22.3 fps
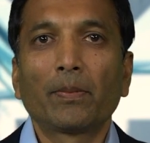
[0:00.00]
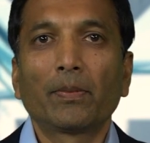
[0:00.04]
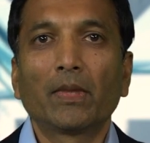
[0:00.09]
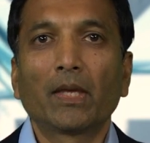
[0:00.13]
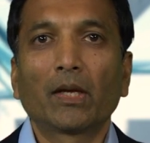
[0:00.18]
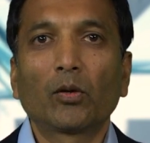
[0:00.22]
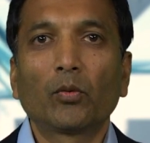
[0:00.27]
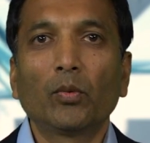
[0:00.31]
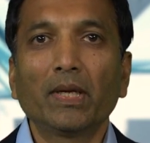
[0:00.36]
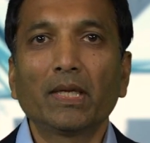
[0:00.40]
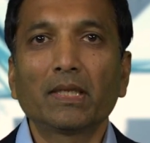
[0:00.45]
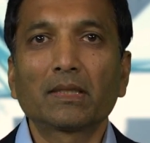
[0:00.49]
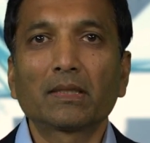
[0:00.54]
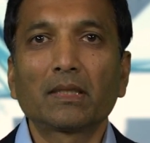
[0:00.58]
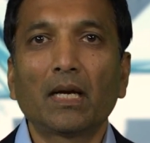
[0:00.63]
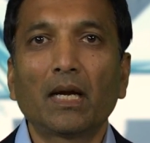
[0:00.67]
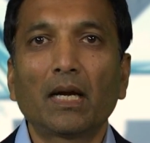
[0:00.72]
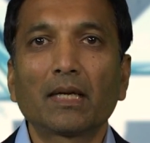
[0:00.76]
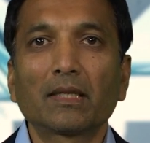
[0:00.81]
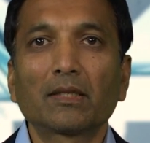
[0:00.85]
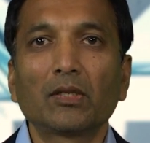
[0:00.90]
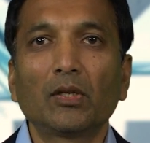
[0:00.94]
The Quick
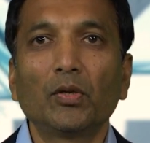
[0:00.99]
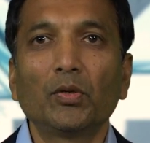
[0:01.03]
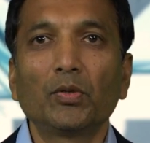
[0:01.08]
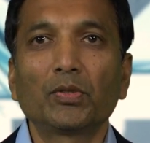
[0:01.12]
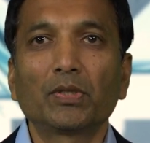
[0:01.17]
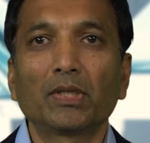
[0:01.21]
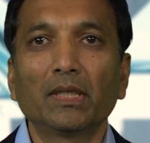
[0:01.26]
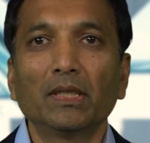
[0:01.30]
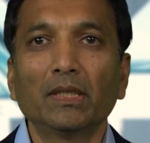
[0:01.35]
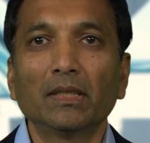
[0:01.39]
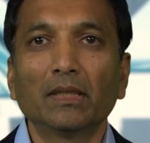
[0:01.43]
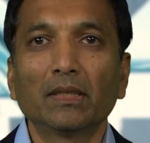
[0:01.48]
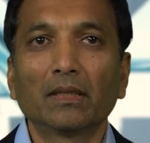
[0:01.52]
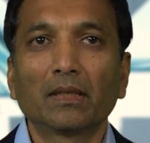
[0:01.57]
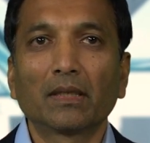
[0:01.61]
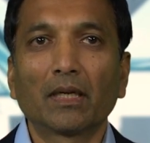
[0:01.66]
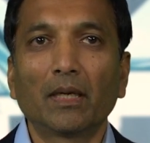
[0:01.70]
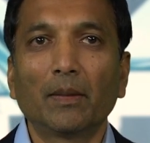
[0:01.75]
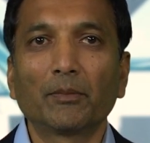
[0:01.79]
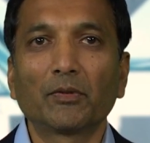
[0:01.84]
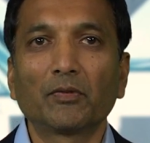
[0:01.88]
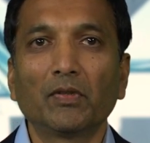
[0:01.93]
Start solution
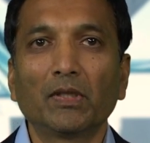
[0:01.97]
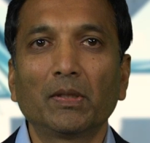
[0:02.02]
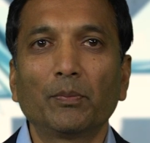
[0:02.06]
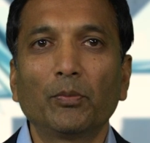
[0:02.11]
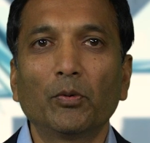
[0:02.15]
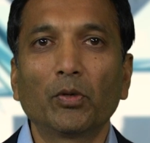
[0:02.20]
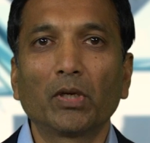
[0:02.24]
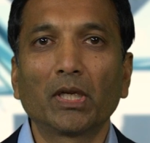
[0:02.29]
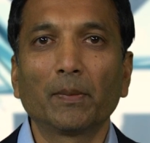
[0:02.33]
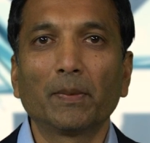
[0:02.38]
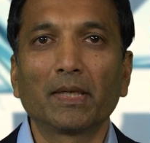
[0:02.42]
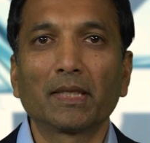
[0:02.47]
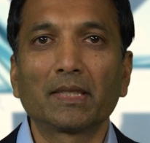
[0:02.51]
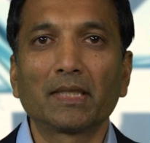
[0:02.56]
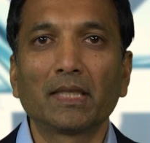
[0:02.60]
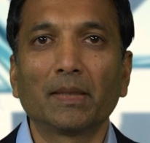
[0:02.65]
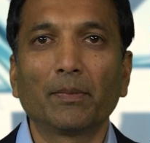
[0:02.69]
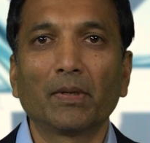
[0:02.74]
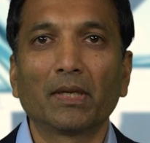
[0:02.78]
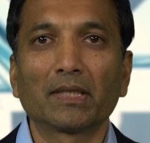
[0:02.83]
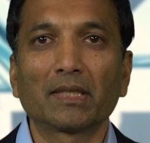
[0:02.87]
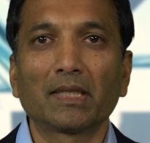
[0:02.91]
comes with portable
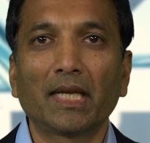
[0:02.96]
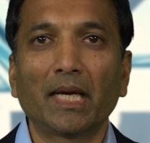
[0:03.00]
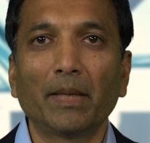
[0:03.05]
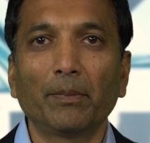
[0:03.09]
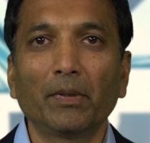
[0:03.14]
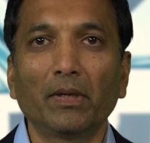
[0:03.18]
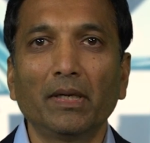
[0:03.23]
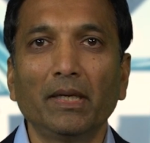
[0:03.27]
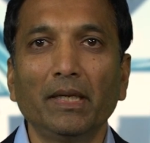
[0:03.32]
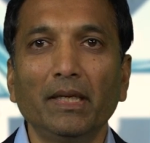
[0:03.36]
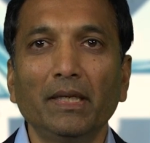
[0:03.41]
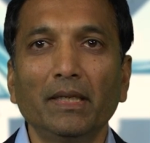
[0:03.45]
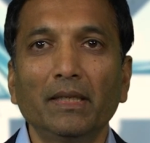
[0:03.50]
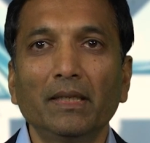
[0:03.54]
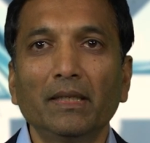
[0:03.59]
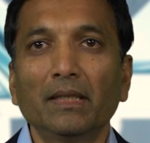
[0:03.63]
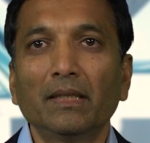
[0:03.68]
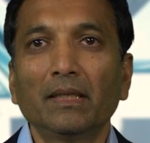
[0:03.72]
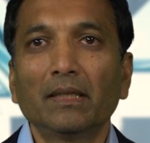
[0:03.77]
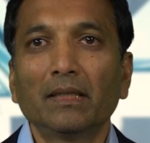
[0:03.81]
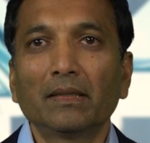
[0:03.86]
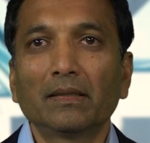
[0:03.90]
stimulus library,
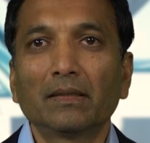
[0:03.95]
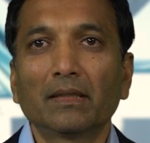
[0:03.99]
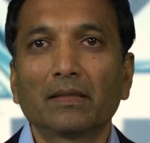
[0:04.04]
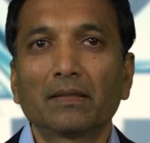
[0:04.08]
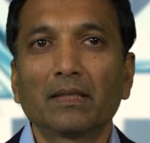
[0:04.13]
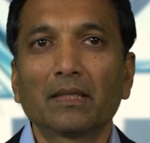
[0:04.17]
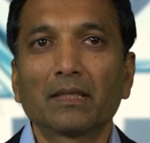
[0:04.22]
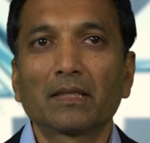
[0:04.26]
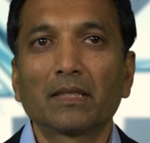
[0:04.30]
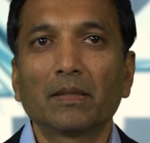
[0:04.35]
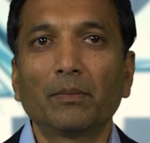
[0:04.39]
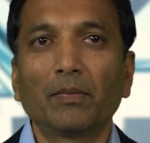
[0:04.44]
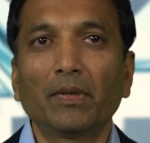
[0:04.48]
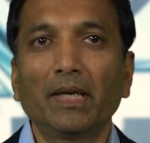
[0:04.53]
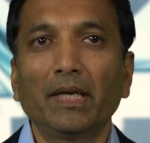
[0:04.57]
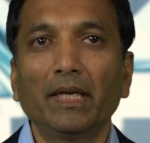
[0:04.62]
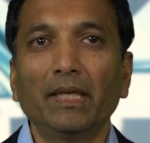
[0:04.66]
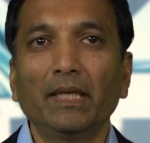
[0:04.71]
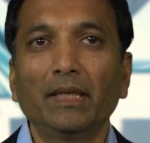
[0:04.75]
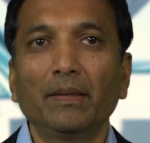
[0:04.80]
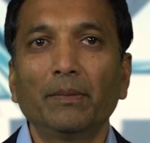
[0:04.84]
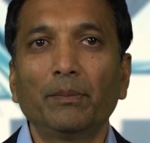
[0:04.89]
the
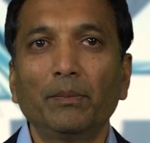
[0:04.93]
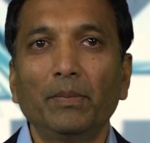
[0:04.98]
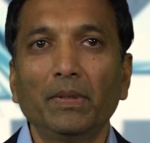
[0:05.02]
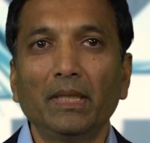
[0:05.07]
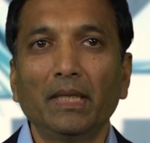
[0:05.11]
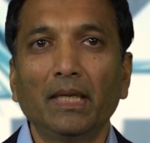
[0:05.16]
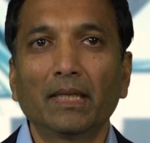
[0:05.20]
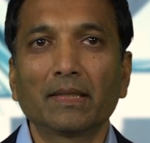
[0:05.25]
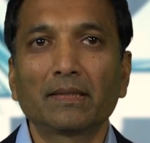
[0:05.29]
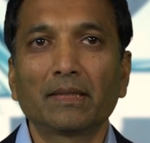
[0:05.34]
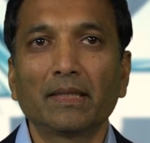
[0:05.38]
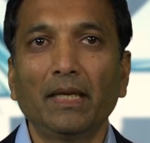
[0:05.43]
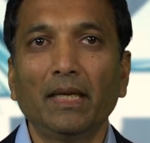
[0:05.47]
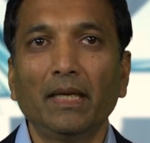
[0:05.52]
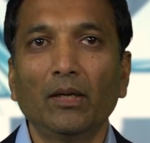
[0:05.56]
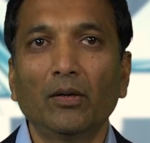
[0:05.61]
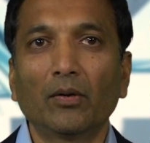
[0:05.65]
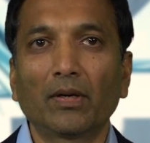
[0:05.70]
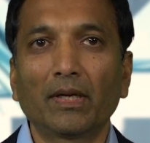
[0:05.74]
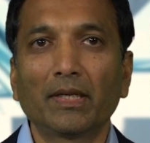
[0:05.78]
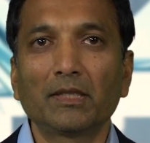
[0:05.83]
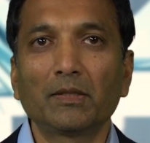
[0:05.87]
system-ready B S A
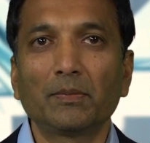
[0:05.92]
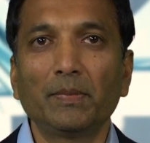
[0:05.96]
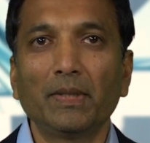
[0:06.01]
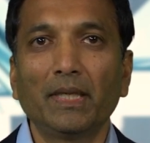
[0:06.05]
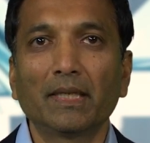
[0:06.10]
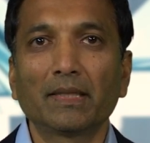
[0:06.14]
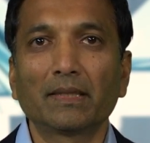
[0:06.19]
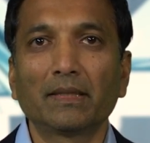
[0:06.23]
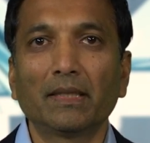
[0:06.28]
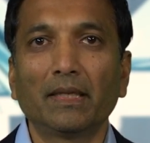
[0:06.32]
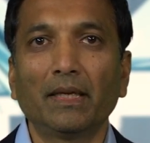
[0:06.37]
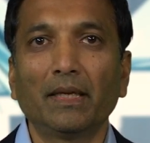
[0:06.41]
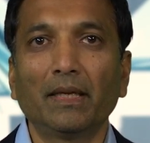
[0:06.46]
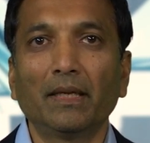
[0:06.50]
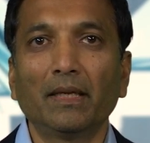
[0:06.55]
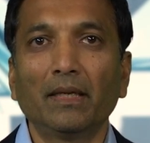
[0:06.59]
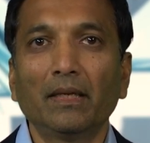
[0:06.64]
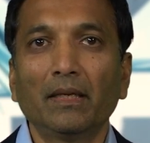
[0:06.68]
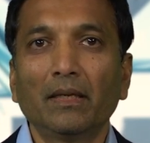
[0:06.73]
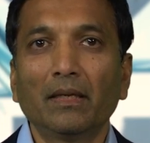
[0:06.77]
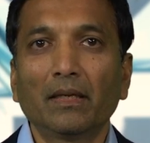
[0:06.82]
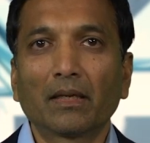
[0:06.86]
or S B S A
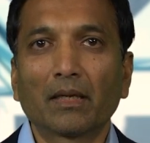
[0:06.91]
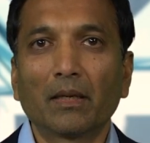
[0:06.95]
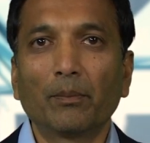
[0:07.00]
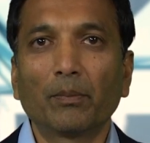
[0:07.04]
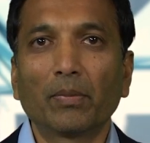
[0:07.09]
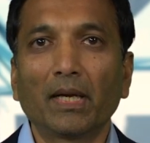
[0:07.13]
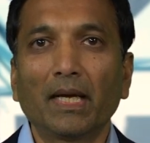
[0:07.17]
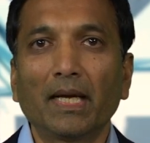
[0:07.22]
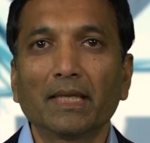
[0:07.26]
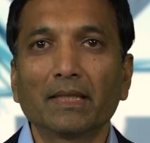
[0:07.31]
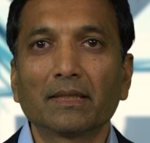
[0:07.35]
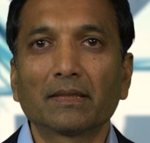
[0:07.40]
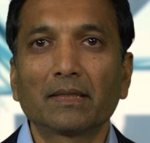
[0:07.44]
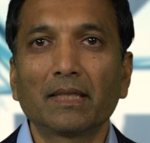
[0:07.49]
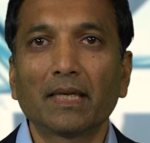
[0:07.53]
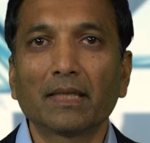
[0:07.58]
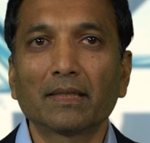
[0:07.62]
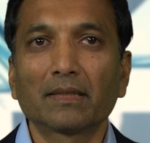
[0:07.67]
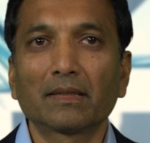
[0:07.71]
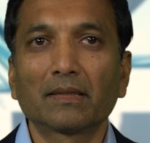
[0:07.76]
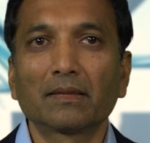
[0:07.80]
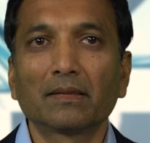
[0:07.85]
compliance
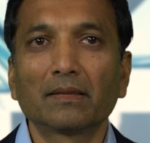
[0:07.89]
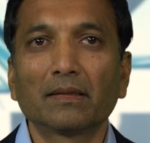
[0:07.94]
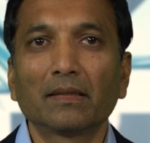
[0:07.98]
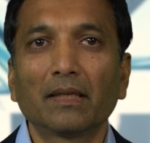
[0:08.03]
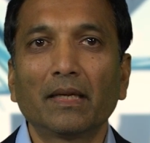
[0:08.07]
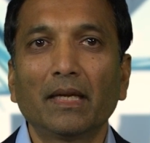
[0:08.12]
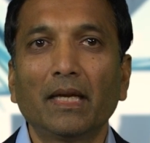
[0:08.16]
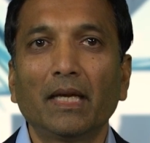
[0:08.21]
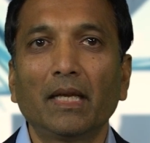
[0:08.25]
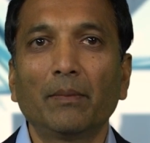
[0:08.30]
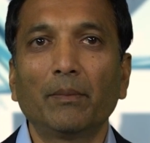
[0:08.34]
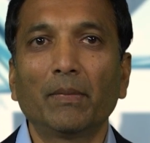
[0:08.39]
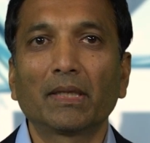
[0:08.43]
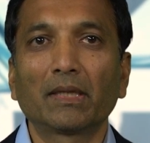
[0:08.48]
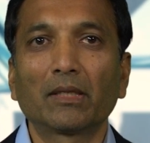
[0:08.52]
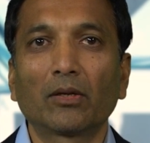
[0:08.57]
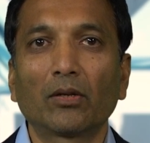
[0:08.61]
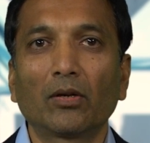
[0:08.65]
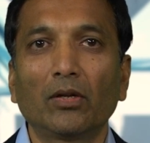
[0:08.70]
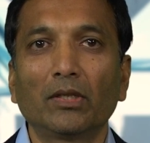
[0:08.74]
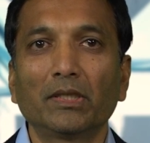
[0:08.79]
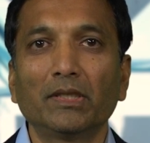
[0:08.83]
tests, and
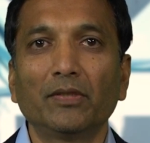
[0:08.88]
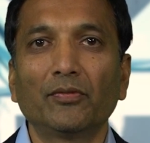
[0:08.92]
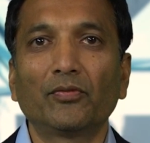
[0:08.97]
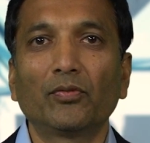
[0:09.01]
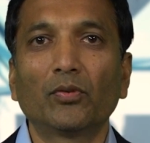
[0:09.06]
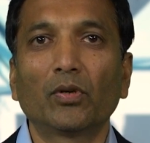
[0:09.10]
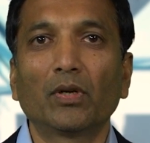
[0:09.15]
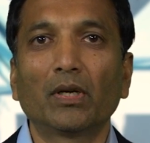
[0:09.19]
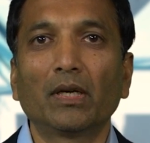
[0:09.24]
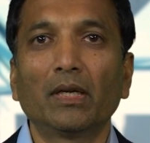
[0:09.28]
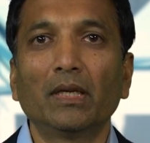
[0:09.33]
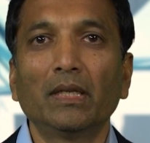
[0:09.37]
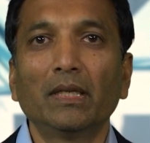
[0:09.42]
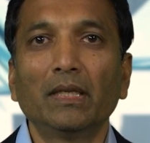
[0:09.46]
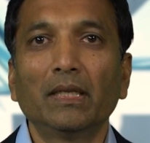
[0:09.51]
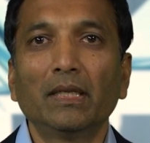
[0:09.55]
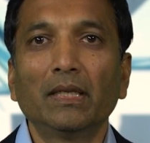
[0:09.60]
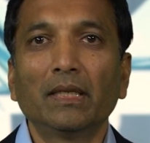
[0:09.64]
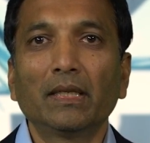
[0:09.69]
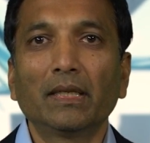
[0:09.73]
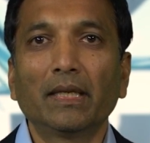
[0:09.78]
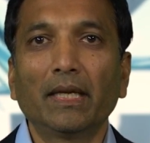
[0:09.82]
methodology for
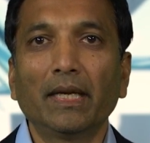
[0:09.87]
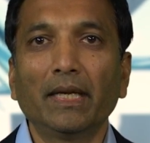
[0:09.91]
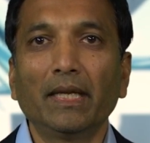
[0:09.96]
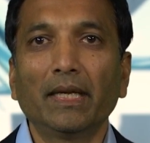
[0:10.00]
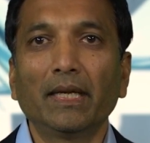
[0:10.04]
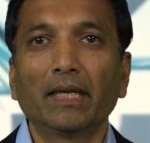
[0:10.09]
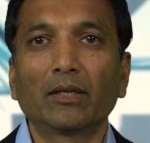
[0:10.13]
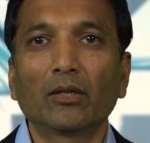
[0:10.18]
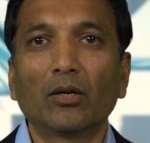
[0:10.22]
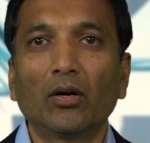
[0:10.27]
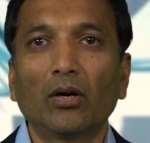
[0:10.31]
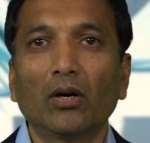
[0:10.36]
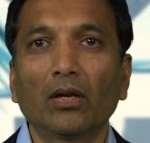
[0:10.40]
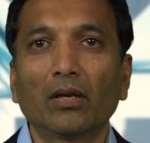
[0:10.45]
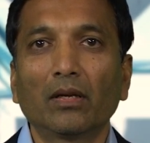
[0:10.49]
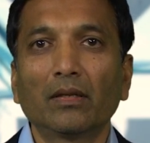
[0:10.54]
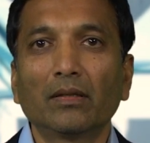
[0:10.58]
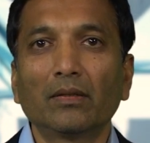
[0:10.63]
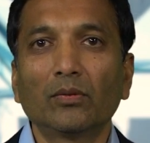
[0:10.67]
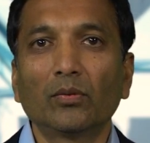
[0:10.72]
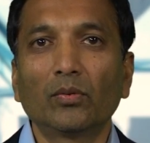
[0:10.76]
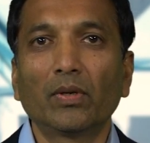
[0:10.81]
getting it all
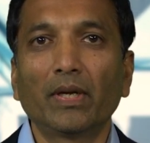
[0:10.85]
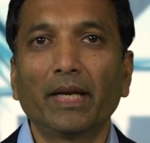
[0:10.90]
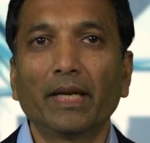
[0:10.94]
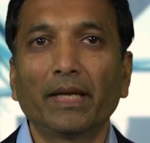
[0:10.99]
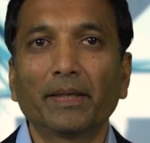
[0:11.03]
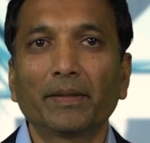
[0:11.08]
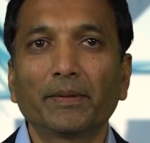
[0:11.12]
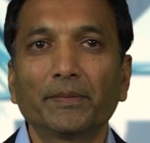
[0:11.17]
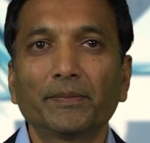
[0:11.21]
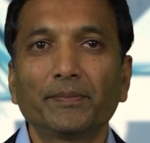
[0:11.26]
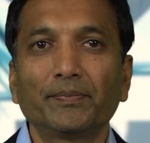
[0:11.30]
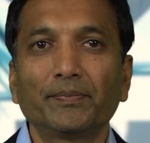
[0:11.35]
running.